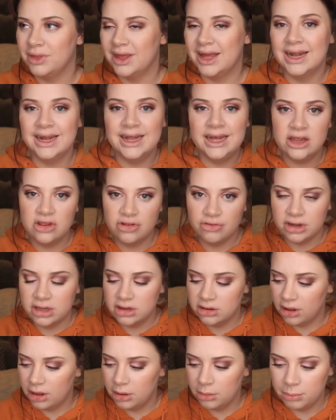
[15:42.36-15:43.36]
glittery
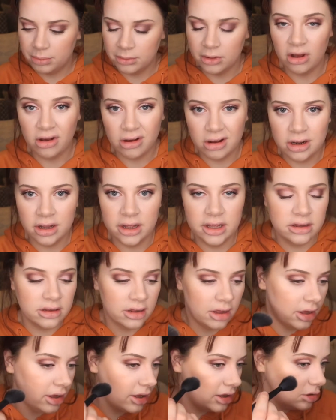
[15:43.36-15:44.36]
type
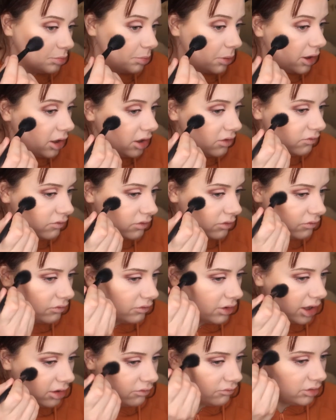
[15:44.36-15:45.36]
highlighter. It's perfect
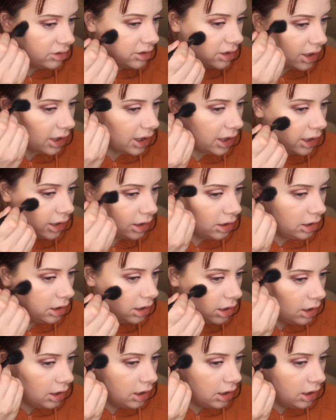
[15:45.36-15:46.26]
for every day,